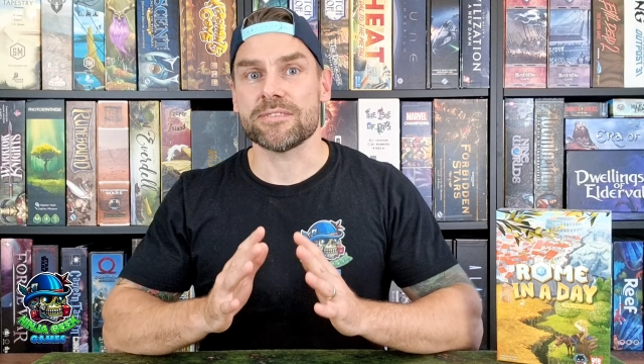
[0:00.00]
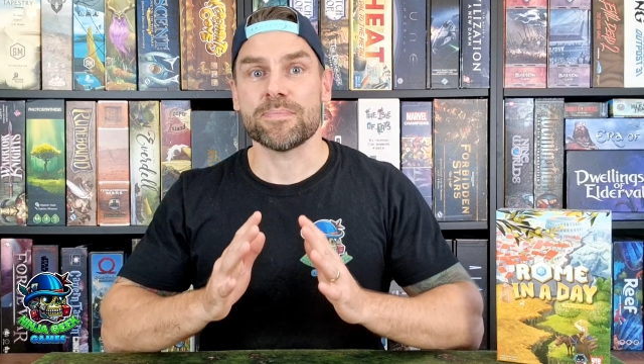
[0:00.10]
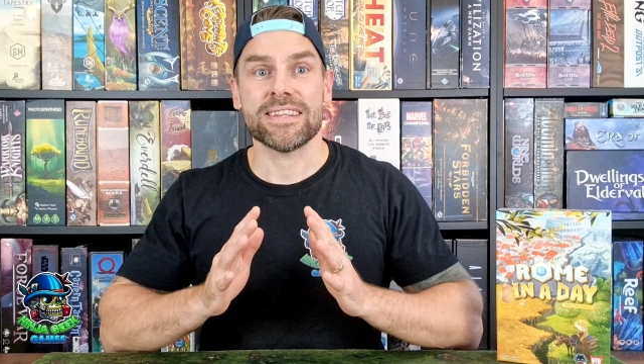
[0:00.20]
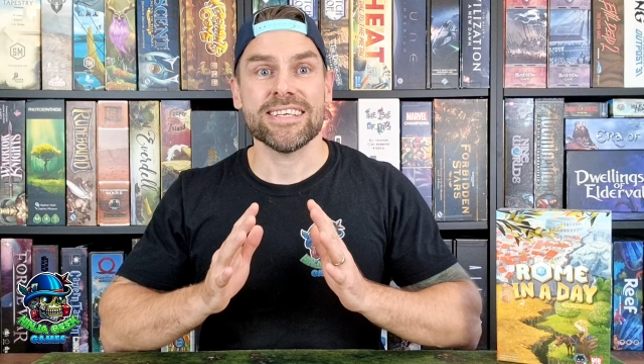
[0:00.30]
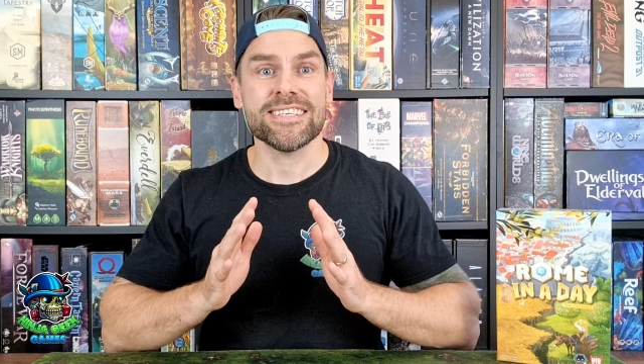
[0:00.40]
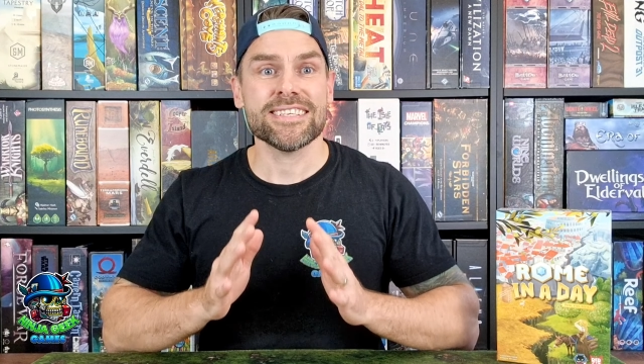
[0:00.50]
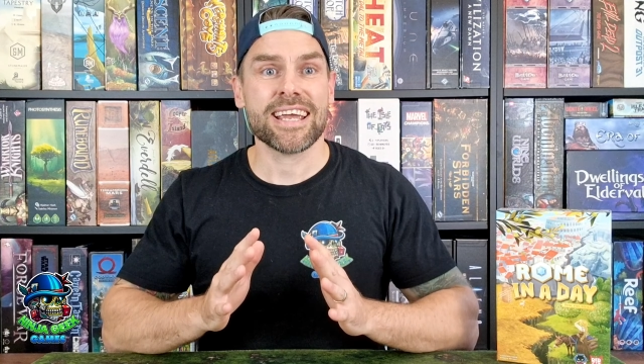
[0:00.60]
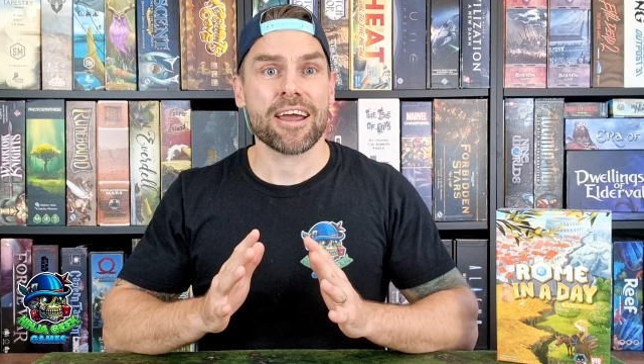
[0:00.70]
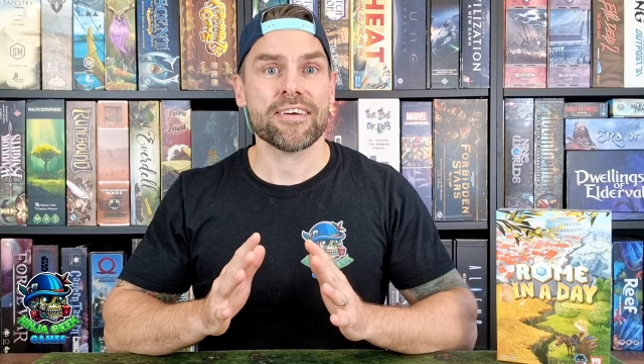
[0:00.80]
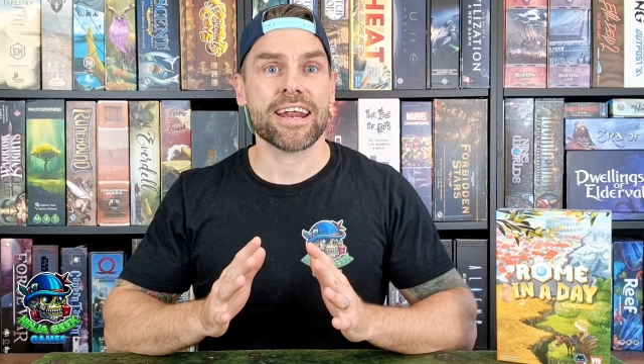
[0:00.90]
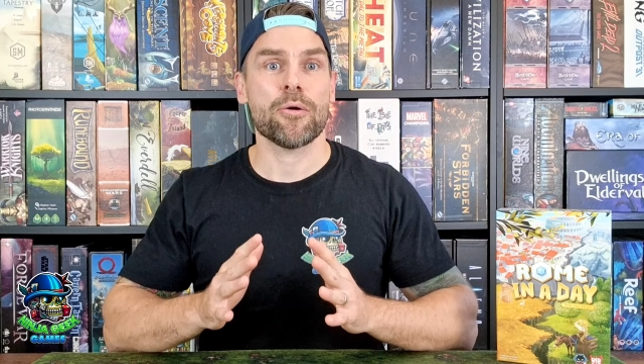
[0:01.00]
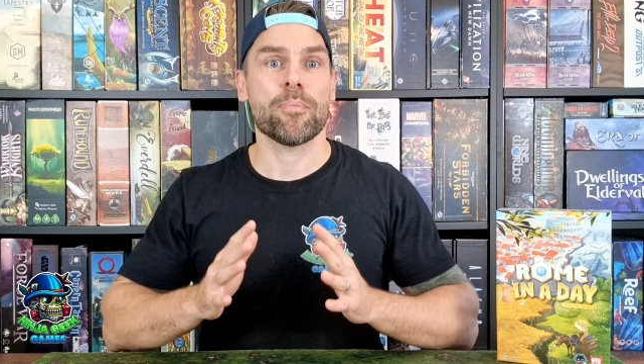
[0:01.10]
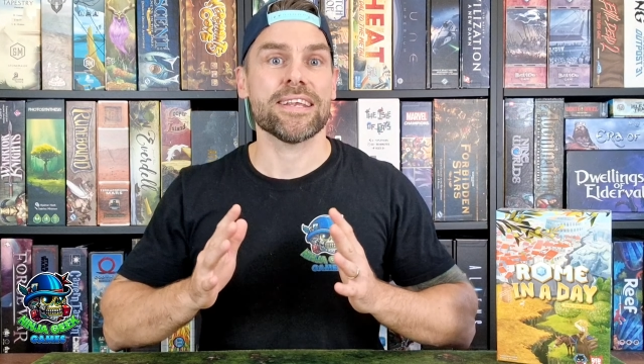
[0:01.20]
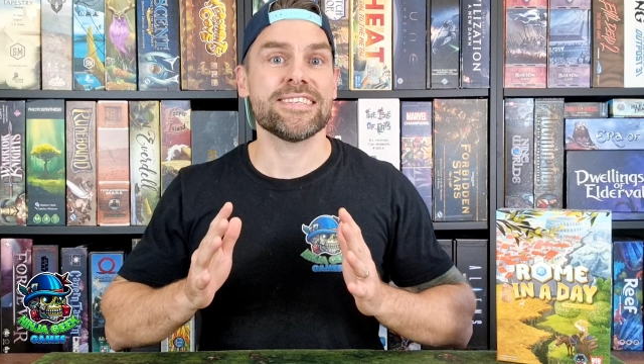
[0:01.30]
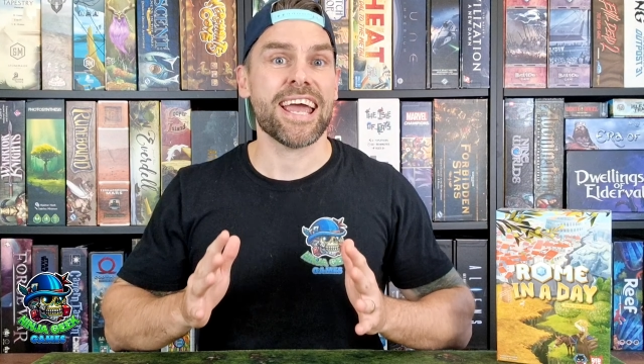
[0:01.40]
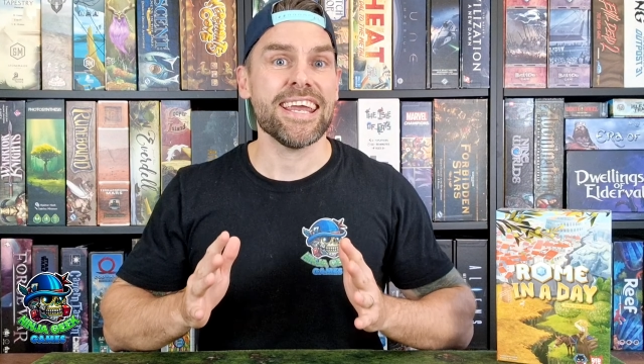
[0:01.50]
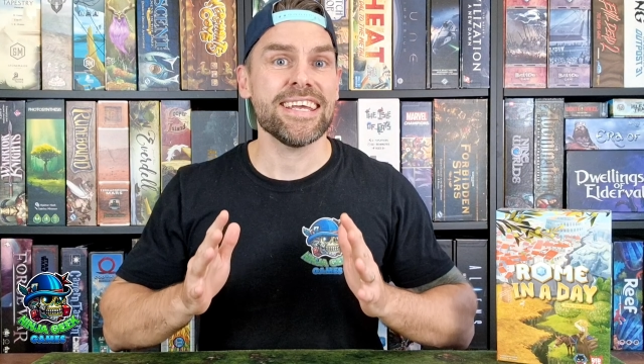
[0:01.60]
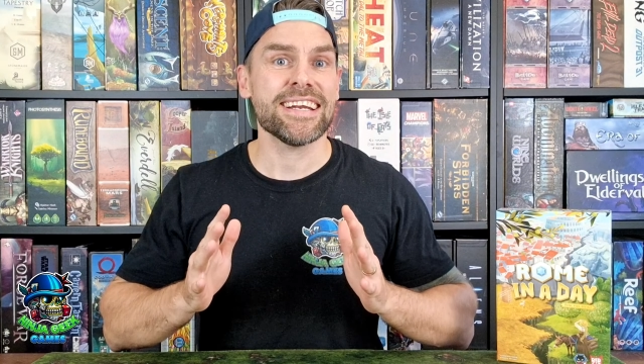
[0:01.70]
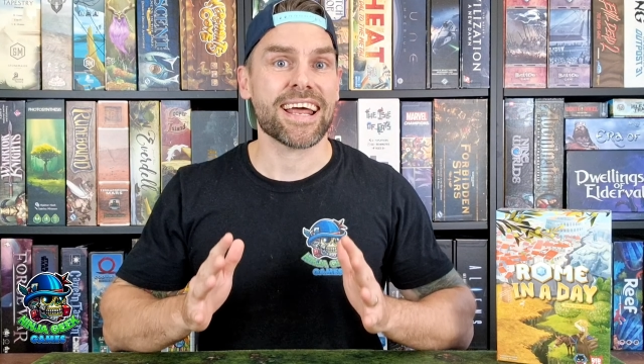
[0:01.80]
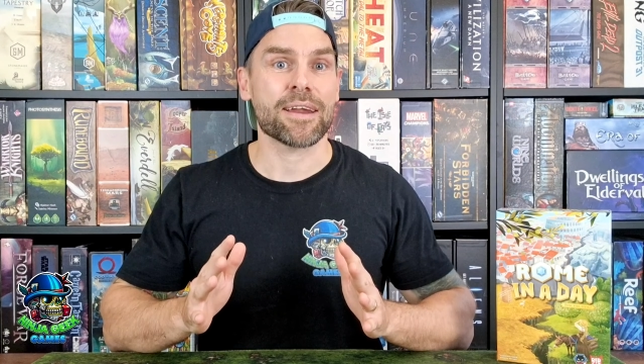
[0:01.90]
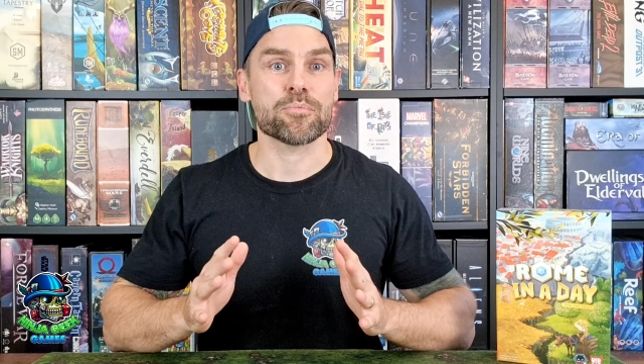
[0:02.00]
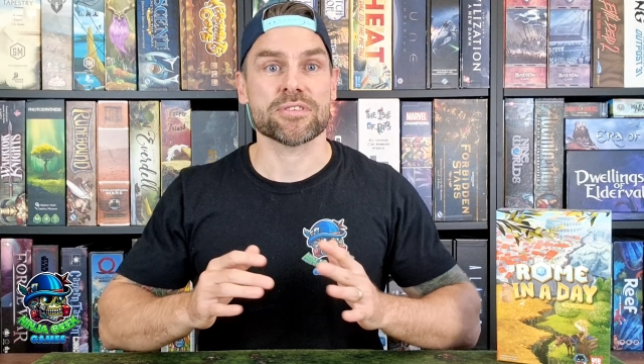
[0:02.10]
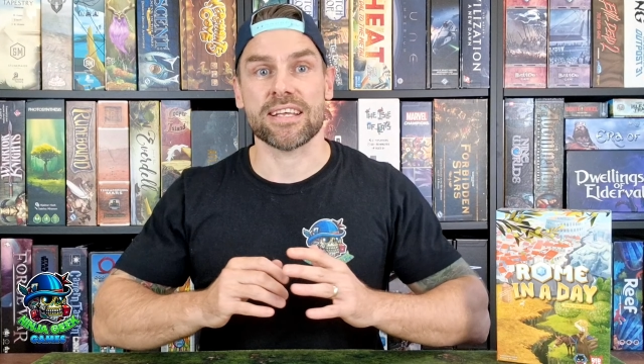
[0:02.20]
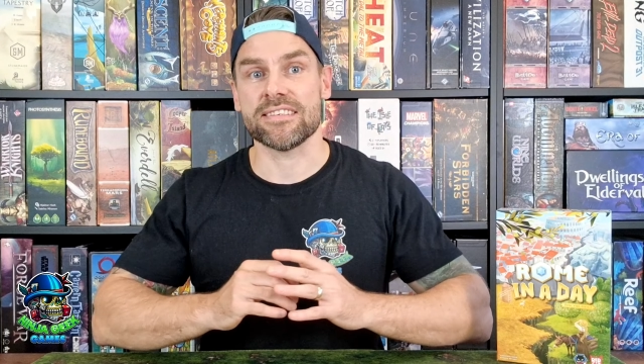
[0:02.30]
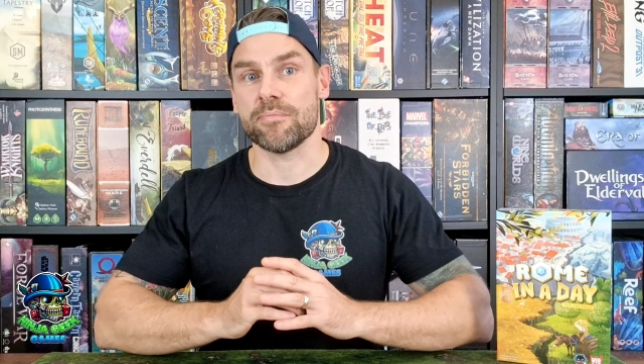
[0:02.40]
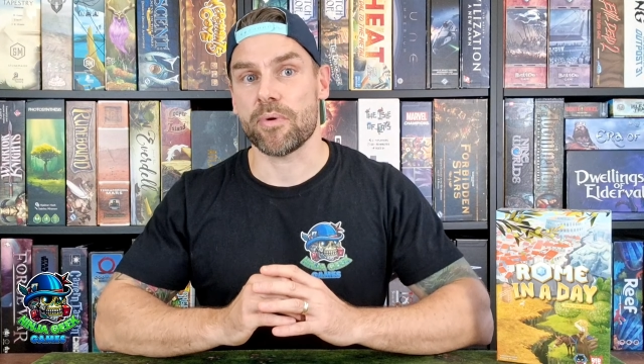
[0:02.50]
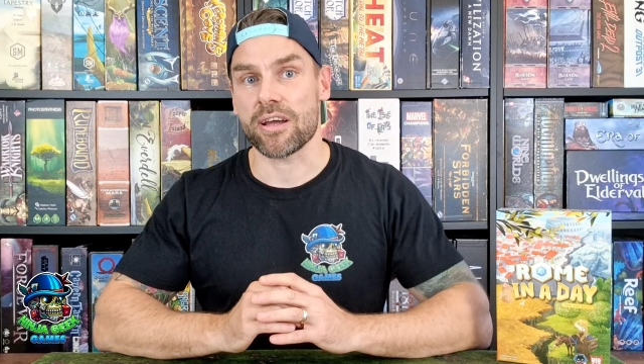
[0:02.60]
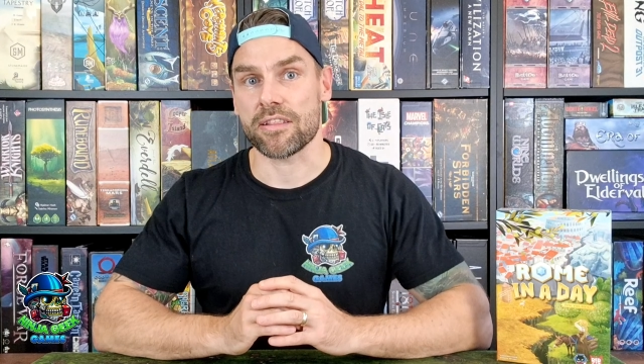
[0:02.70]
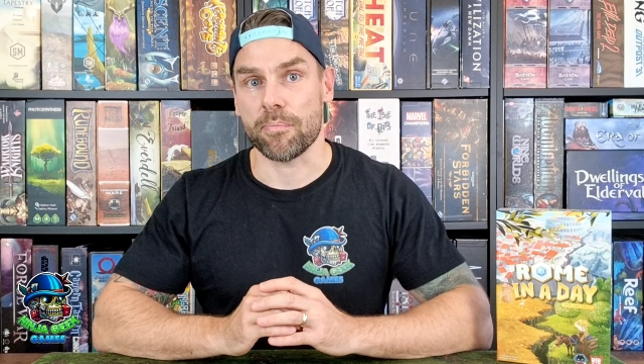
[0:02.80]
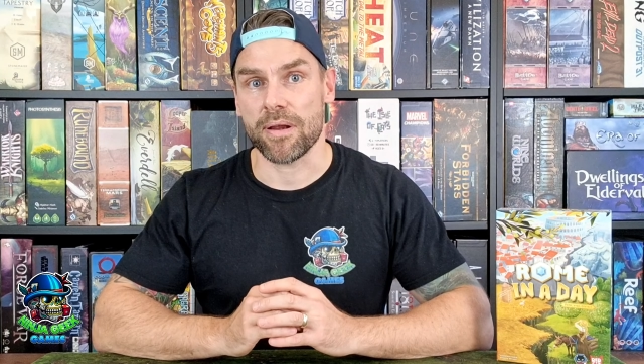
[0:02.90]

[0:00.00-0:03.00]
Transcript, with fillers: but this is carried out by taking land presented by other